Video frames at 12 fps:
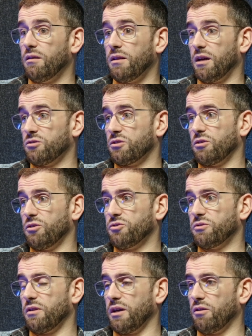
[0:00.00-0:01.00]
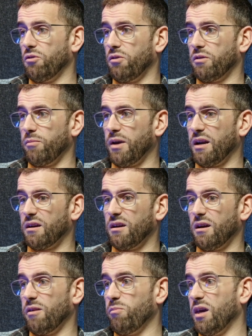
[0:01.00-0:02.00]
That's across like North
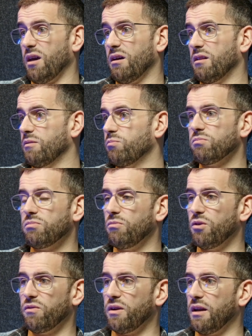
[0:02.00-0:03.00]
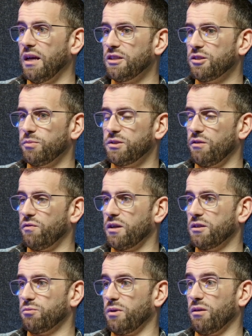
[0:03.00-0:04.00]
America, EMEA, they're moving in Asia Pacific
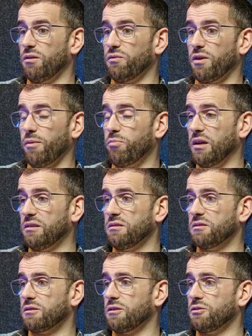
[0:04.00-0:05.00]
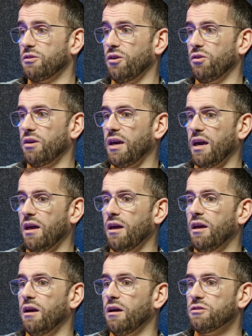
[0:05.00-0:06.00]
as well. They've got a presence across the UK.
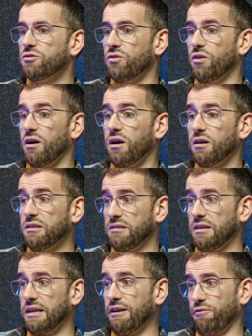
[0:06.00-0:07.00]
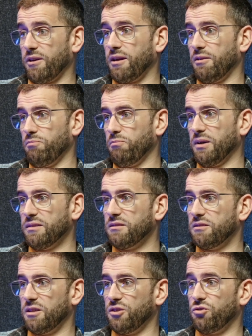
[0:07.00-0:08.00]
So there are significant
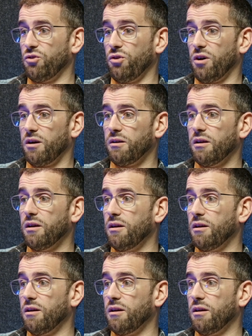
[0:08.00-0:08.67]
businesses who are